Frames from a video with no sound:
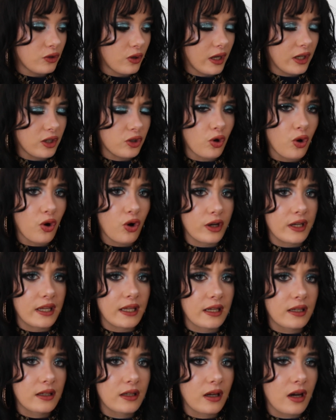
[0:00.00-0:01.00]

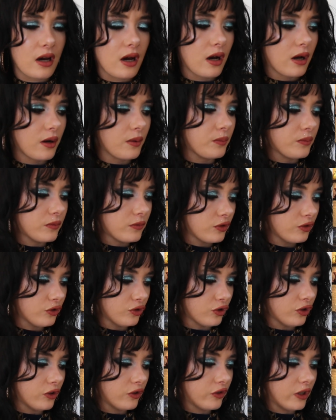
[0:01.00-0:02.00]
iconic
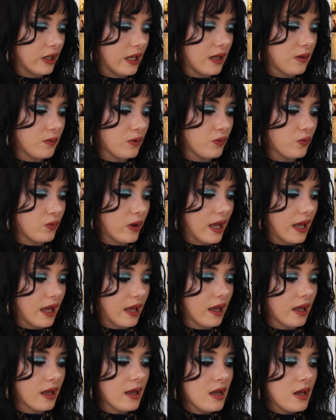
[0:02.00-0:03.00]
suits that he would
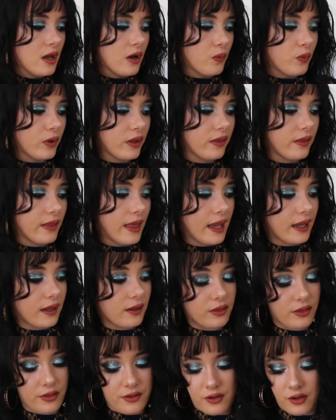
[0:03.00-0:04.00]
wear with
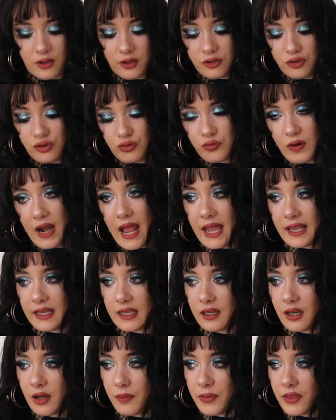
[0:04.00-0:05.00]
the
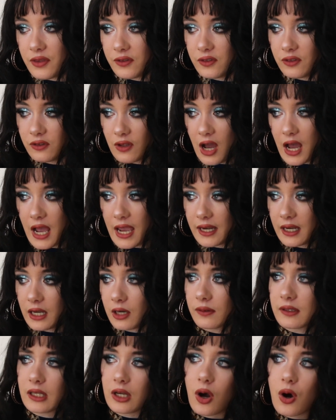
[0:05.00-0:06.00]
dragon up the side.
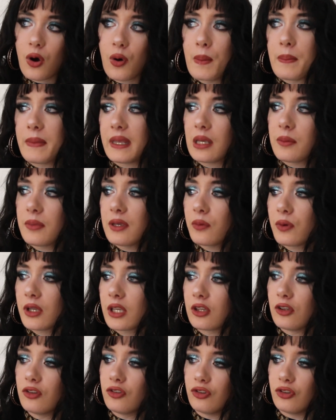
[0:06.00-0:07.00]
And I was like, oh, maybe
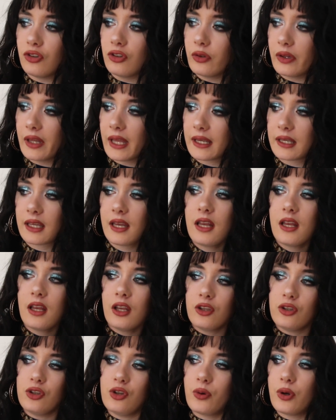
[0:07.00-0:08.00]
we could do
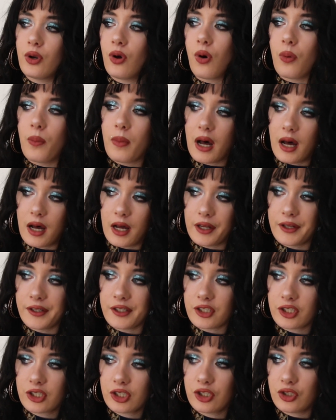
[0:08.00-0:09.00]
an
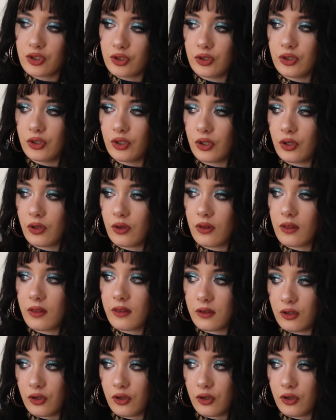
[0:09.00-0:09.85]
homage to